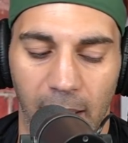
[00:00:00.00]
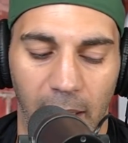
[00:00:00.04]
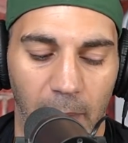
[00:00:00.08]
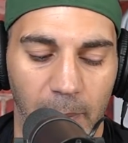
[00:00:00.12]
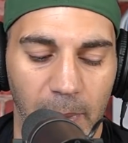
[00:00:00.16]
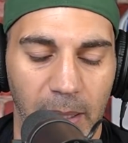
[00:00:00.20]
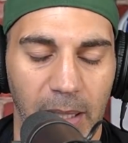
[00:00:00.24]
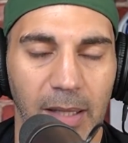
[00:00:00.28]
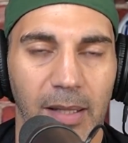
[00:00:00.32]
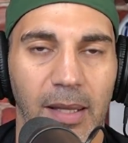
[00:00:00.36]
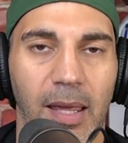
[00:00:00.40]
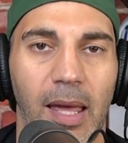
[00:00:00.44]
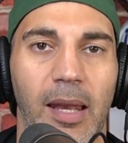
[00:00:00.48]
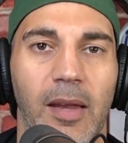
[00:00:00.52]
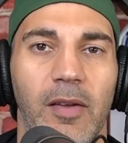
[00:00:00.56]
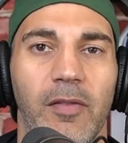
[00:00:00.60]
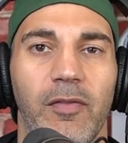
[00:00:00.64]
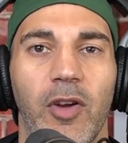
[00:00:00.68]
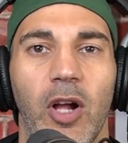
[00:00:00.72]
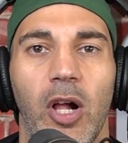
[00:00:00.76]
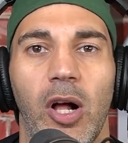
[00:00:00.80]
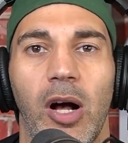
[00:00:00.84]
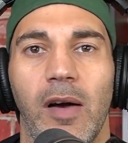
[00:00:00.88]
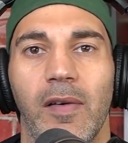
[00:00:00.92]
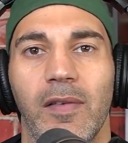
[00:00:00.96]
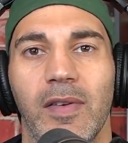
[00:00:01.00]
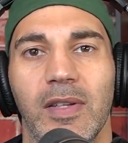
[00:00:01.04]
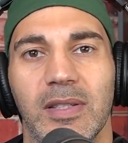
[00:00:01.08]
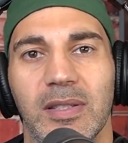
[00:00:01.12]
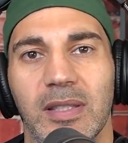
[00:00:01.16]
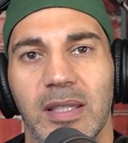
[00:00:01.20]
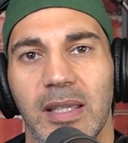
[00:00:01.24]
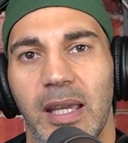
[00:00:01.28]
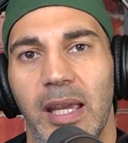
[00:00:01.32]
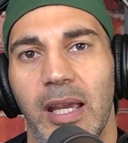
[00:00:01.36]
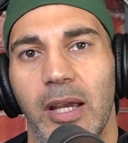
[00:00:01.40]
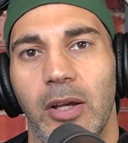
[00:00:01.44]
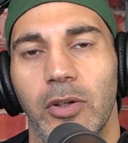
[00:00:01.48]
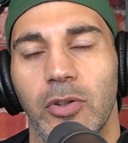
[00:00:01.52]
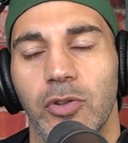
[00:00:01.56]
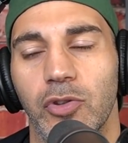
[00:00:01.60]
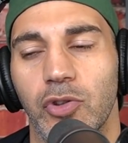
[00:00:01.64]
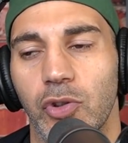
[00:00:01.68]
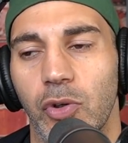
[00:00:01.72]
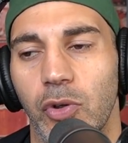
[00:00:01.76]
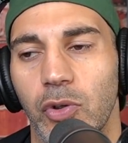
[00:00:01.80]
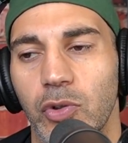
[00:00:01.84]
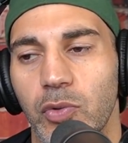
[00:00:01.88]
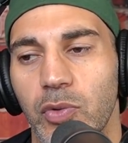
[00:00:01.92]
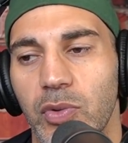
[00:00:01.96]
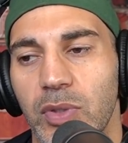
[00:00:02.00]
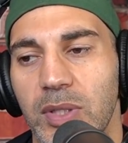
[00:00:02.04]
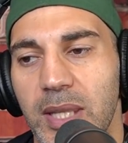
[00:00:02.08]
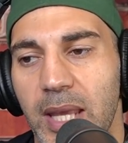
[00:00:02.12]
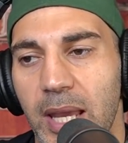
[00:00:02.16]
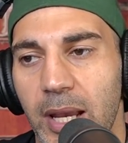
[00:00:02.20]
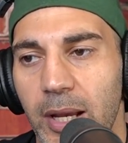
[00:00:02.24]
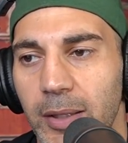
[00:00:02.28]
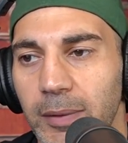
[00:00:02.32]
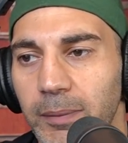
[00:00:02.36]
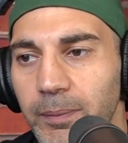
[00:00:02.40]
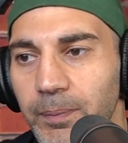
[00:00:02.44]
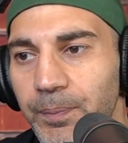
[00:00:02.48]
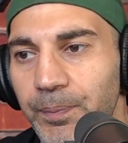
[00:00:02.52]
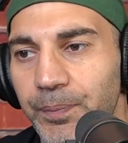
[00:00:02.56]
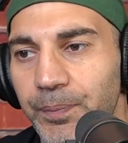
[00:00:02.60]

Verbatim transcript: Coming into the NFL, obviously, Aaron Jones was there,